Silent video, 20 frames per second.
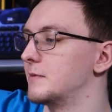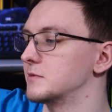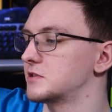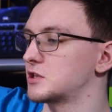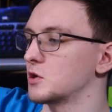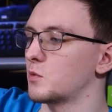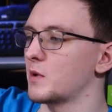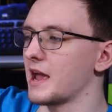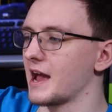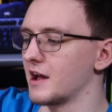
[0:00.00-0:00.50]

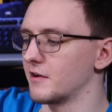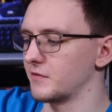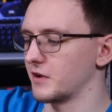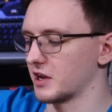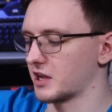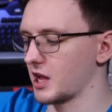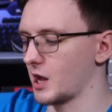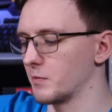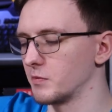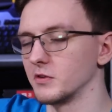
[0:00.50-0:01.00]
So we have
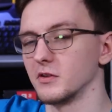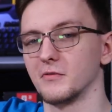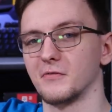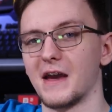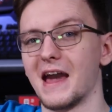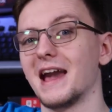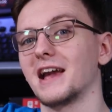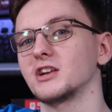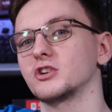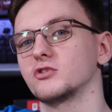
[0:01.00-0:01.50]
a couple of
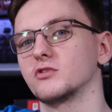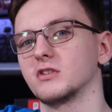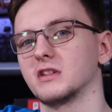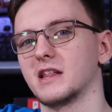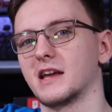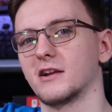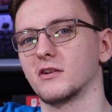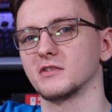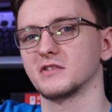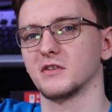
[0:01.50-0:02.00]
extra
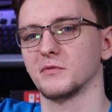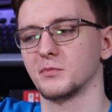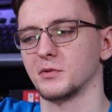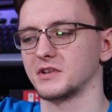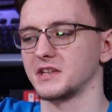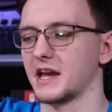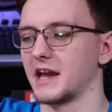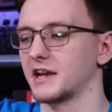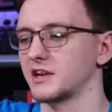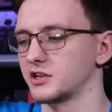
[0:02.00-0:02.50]
layers of
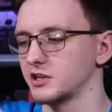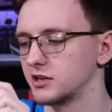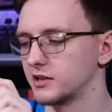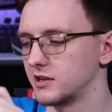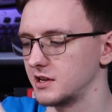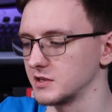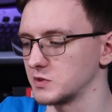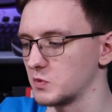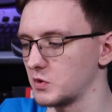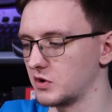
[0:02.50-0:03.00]

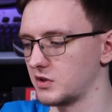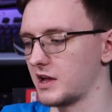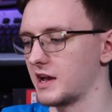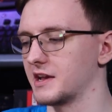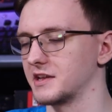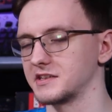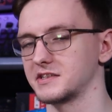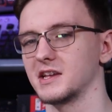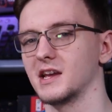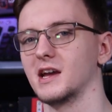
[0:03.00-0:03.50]
protection, as well
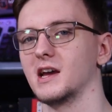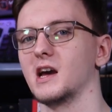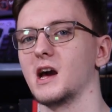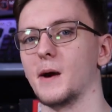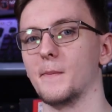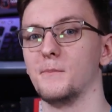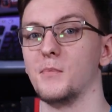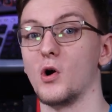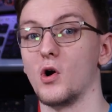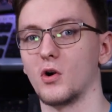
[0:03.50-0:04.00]
as
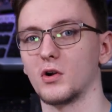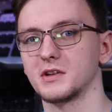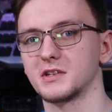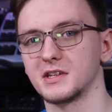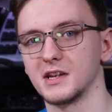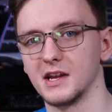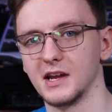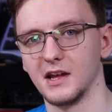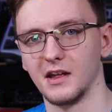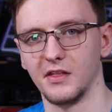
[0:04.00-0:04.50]
a
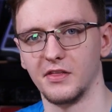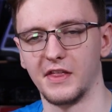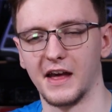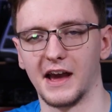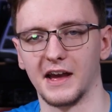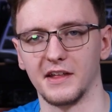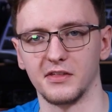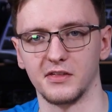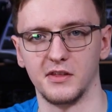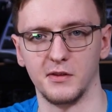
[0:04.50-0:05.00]
box
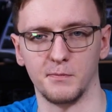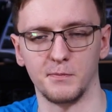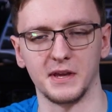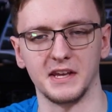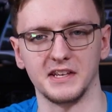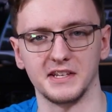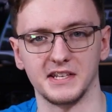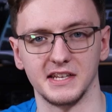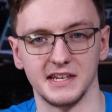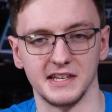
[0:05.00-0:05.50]
that the
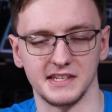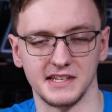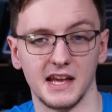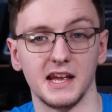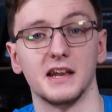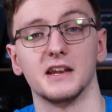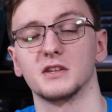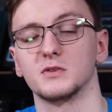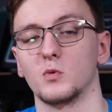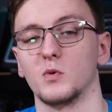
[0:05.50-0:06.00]
PC is
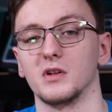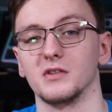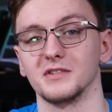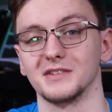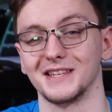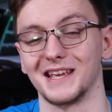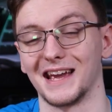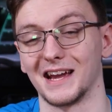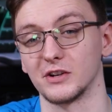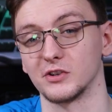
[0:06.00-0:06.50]
in, as well
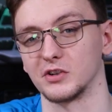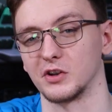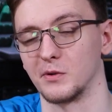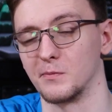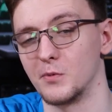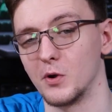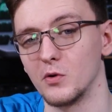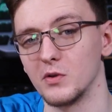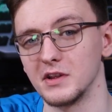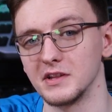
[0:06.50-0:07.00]
as the extra
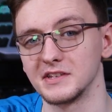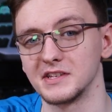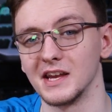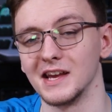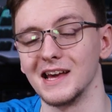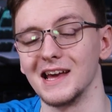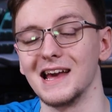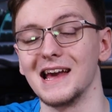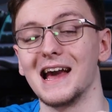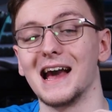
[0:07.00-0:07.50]
components.
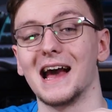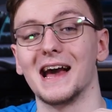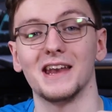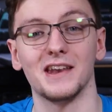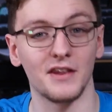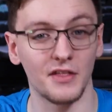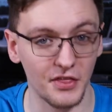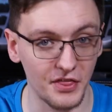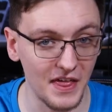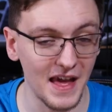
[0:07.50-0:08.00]

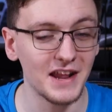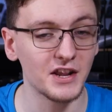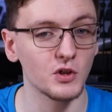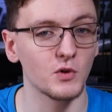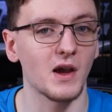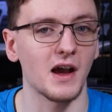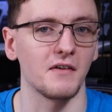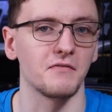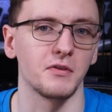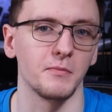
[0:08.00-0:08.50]
And then
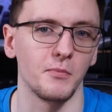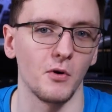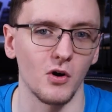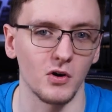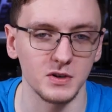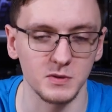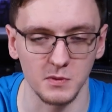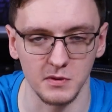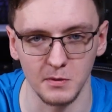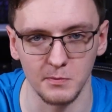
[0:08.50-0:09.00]
you have the
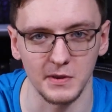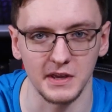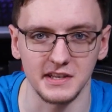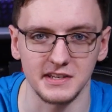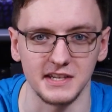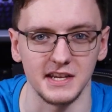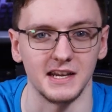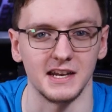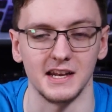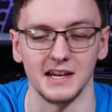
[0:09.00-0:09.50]
box with the
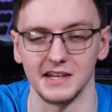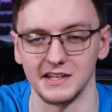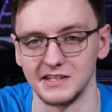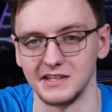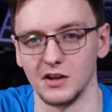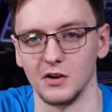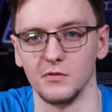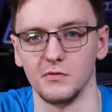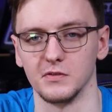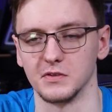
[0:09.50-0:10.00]
PC in it
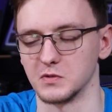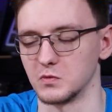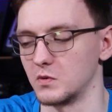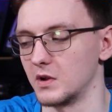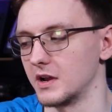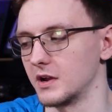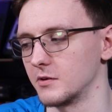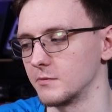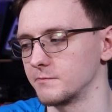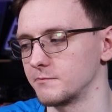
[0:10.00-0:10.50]
itself as
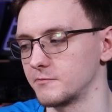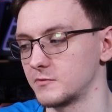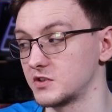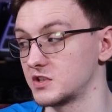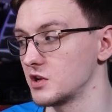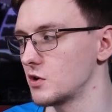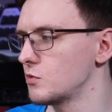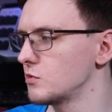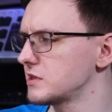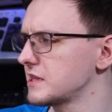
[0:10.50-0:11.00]
well.
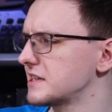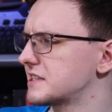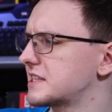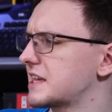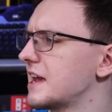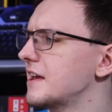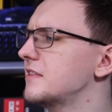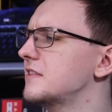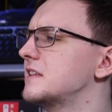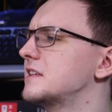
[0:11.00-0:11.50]
So let's
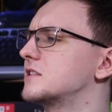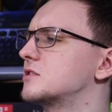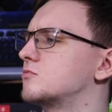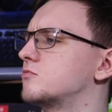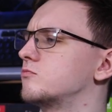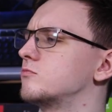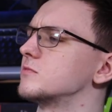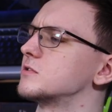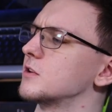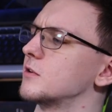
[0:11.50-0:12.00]
get
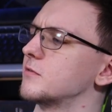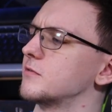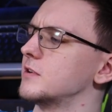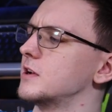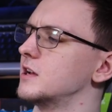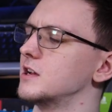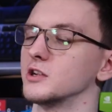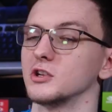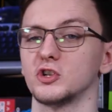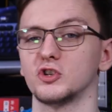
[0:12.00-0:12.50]
these sort of
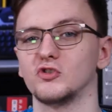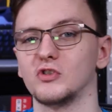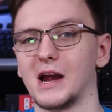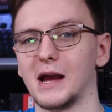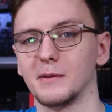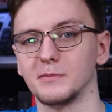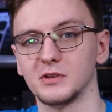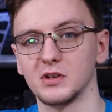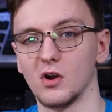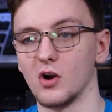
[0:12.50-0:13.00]

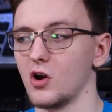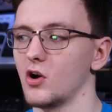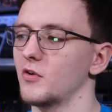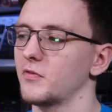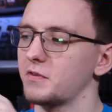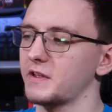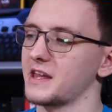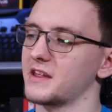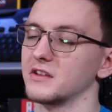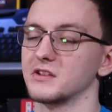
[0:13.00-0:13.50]
straps
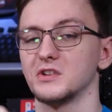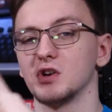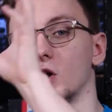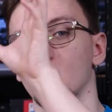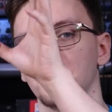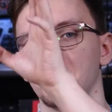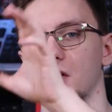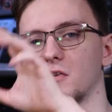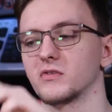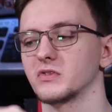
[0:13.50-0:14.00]
off, get the
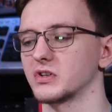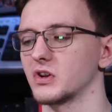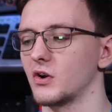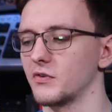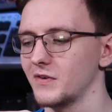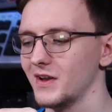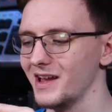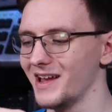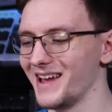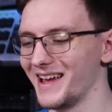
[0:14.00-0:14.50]
top covers
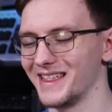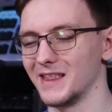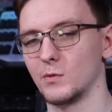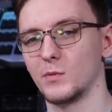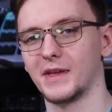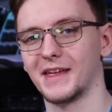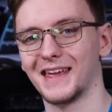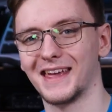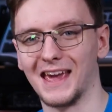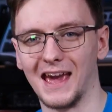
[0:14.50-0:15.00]
off, and then
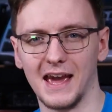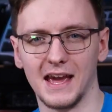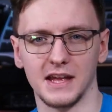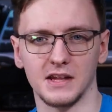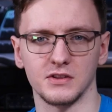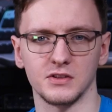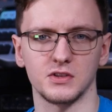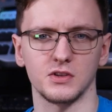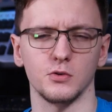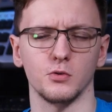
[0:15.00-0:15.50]
we can get
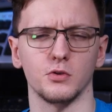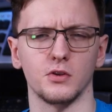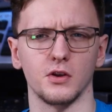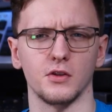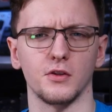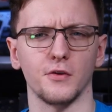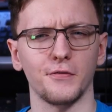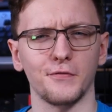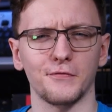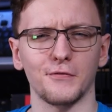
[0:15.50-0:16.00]
into
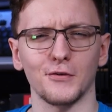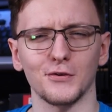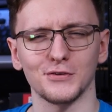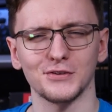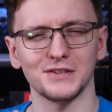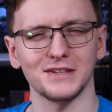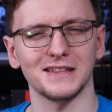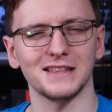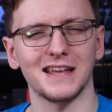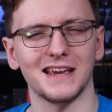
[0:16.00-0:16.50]
the
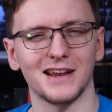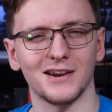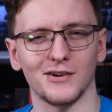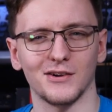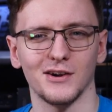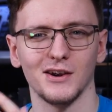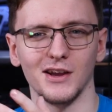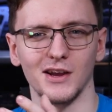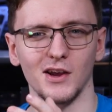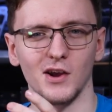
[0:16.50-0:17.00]
first
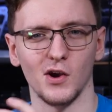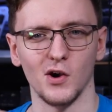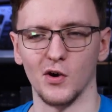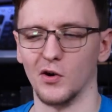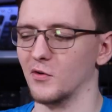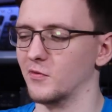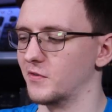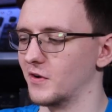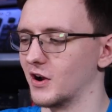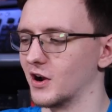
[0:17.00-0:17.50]
layer
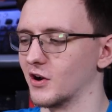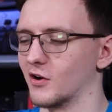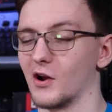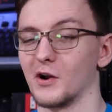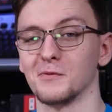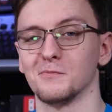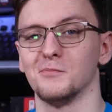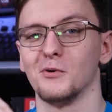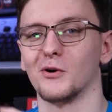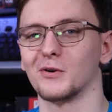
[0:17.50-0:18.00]
of our
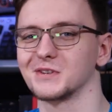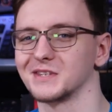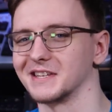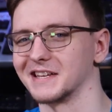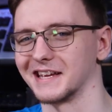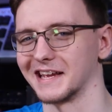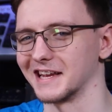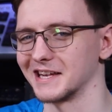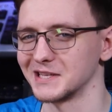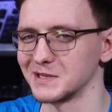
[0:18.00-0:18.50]

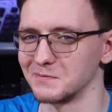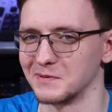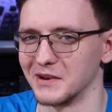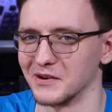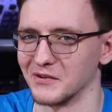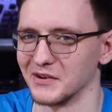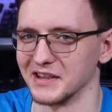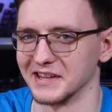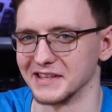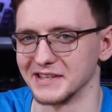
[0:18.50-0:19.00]
unboxing
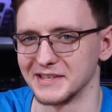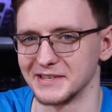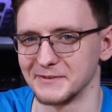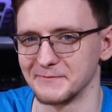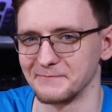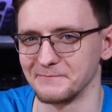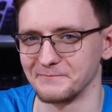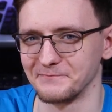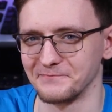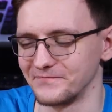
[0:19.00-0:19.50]
experience.